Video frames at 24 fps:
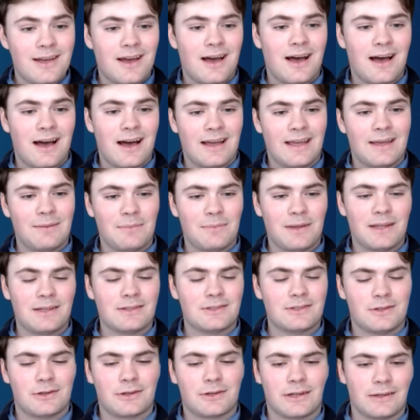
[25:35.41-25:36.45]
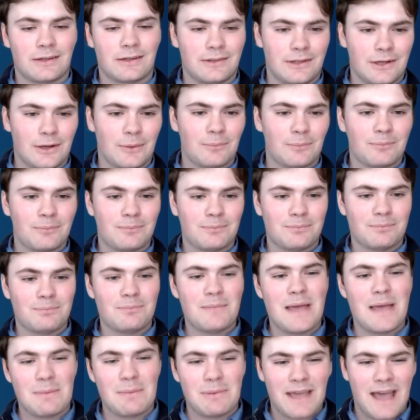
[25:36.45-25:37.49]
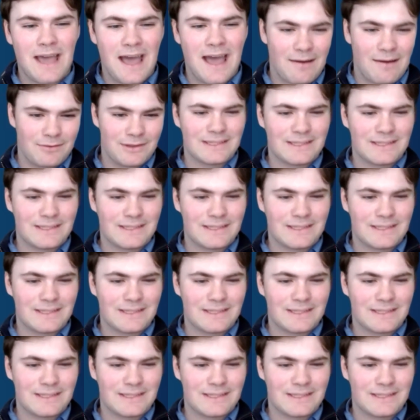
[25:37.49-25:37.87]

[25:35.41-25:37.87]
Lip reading: it means you're gonna, maybe have